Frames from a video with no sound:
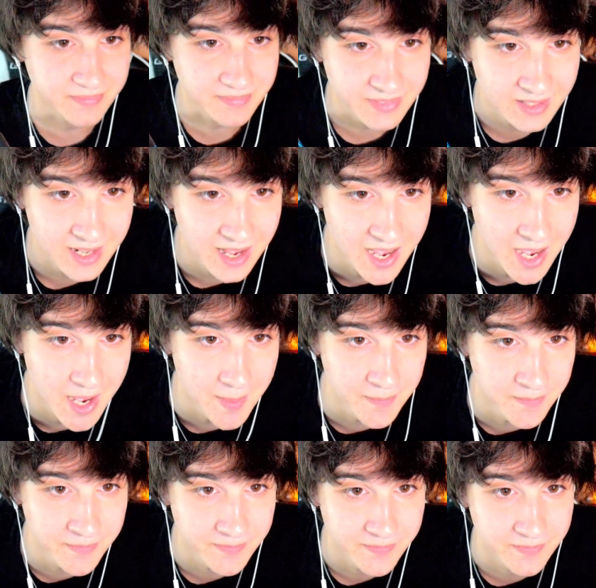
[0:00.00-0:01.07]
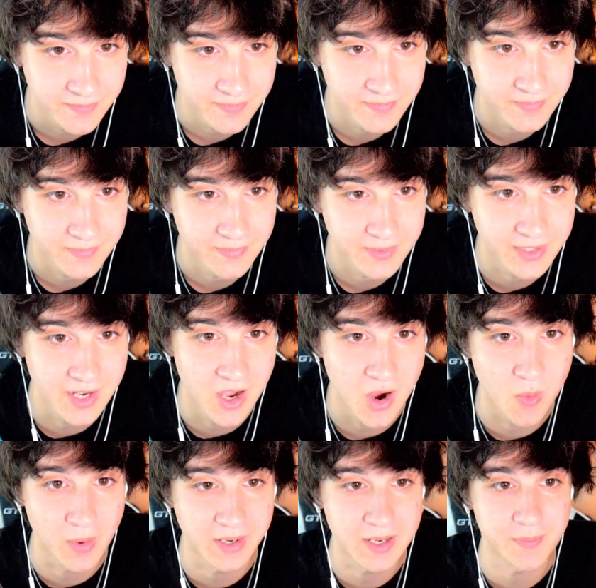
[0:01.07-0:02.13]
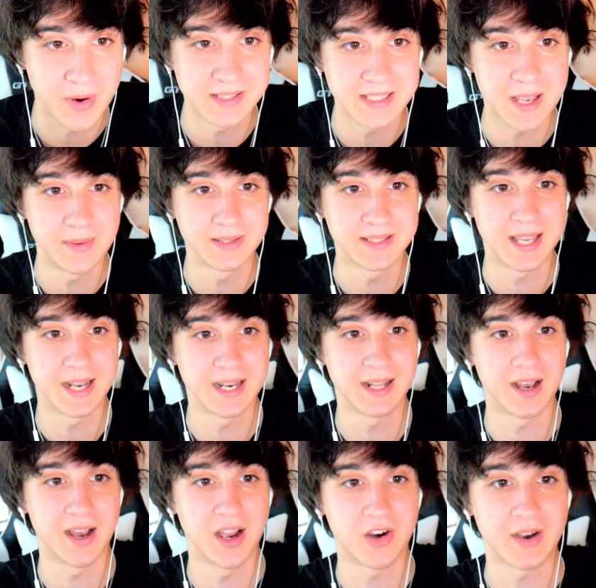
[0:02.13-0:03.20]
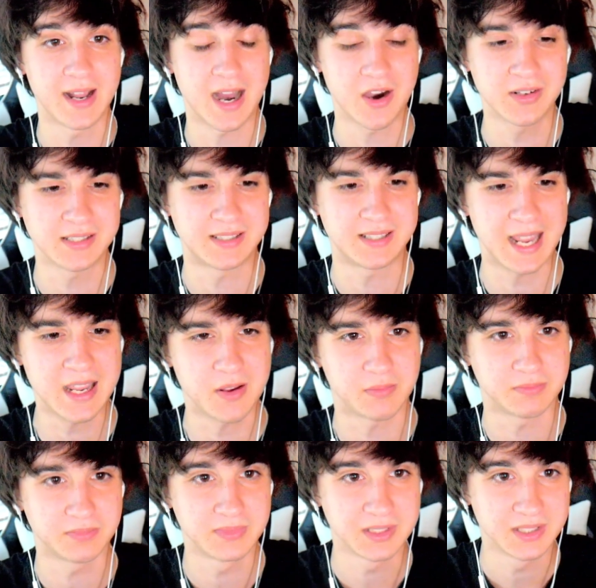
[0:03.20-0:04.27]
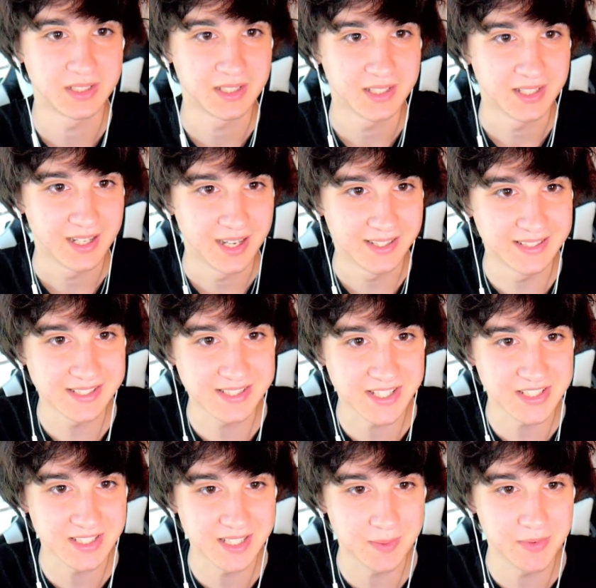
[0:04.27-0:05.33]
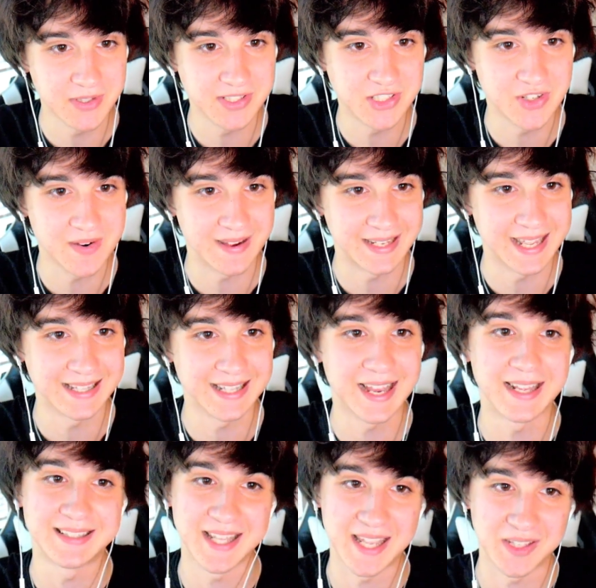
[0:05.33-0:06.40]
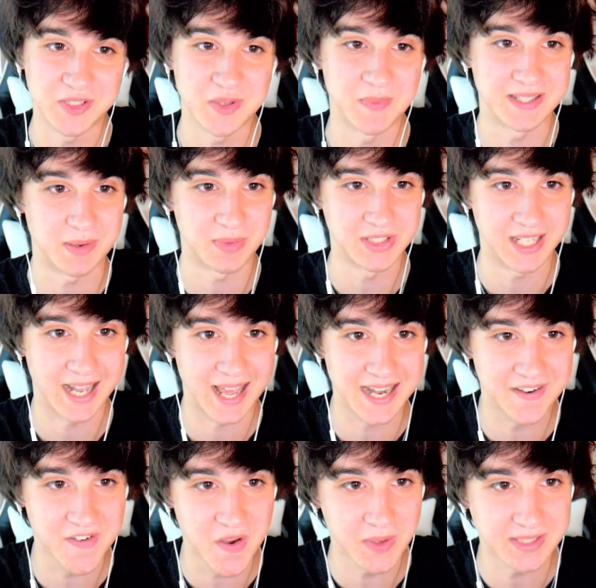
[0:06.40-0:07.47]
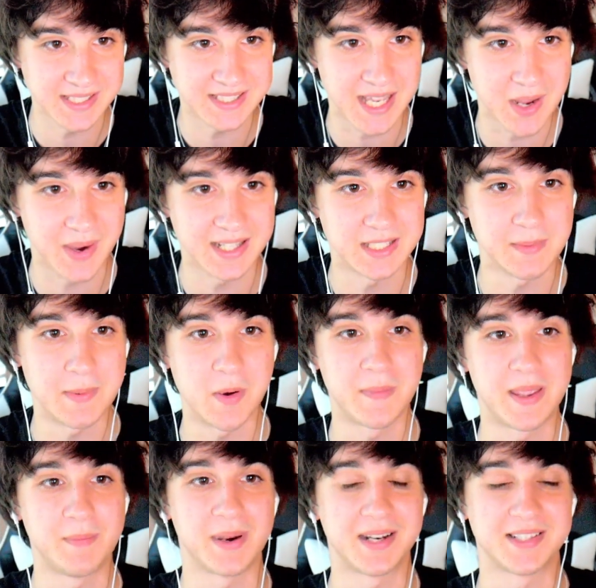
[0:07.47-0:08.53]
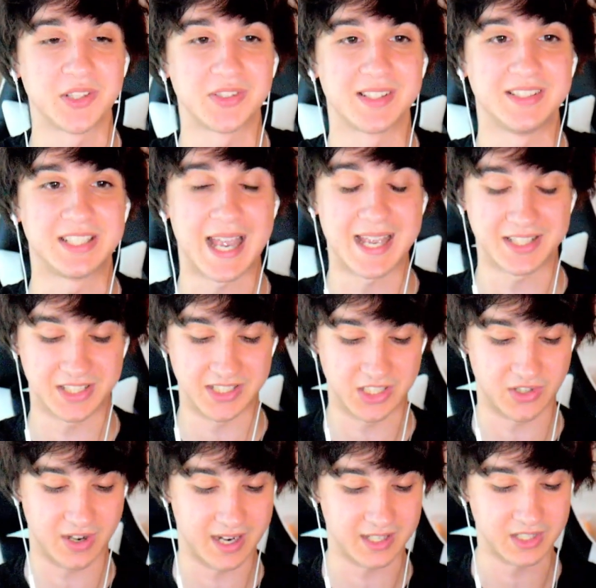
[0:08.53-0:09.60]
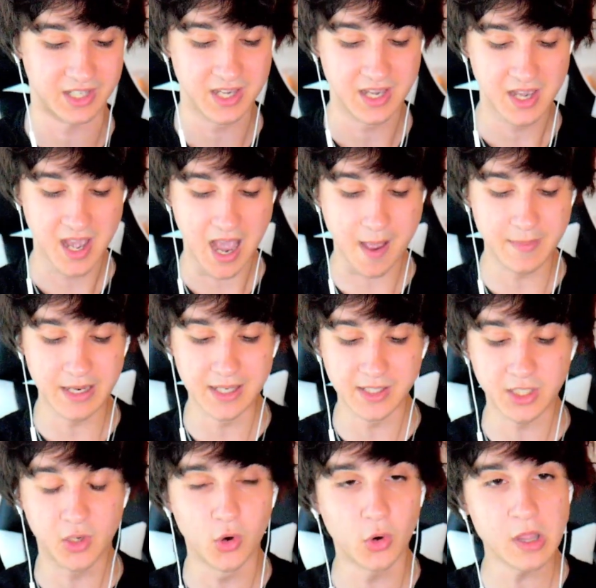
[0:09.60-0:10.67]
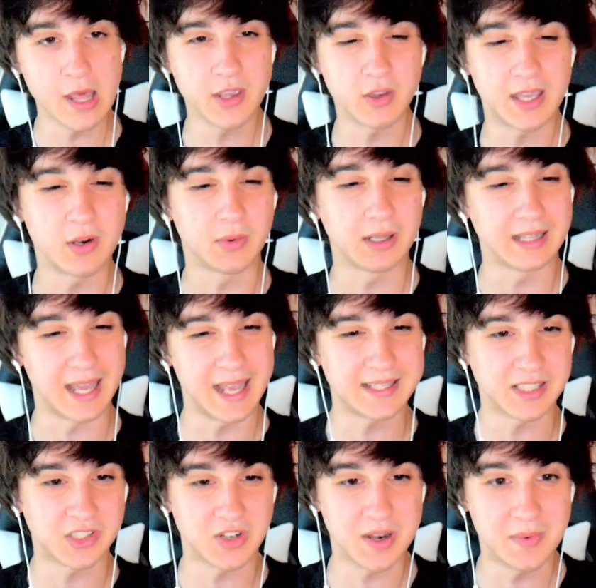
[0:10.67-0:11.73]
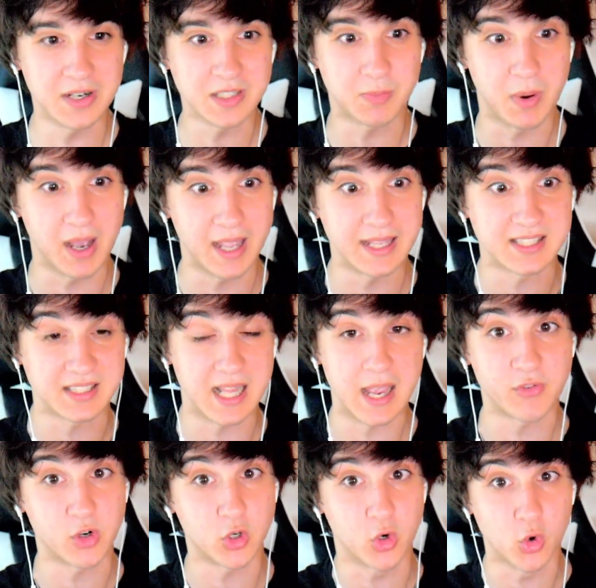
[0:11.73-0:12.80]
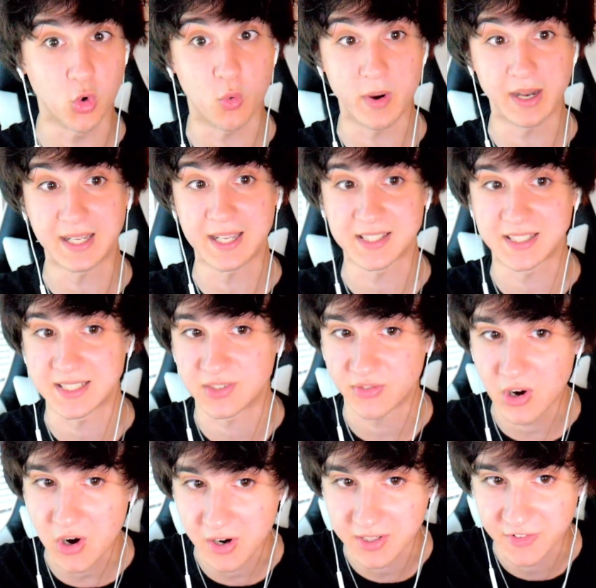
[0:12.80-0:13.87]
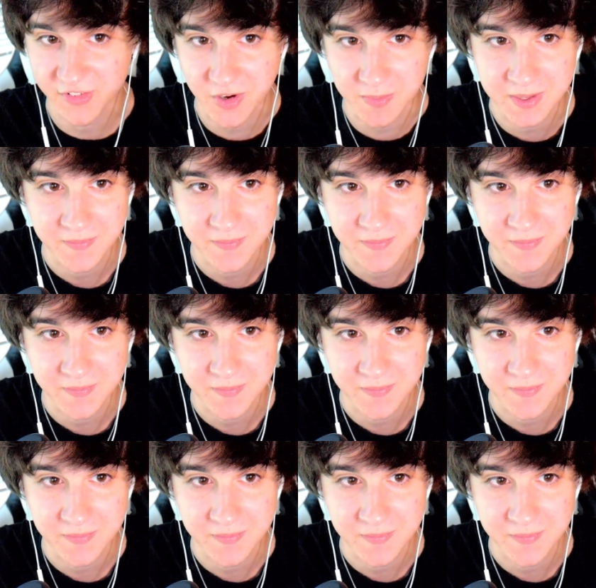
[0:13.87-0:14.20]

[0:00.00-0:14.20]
Working part-time in 10 credit hours. Damn. This is such a W stream, I can't lie. Thank you so much, I appreciate it. I never know what to say when I see people being parasocial in chat. It's just strange. I mean, it's cool that you can relate to streamers, but it's never cool when it gets this far. You feel me?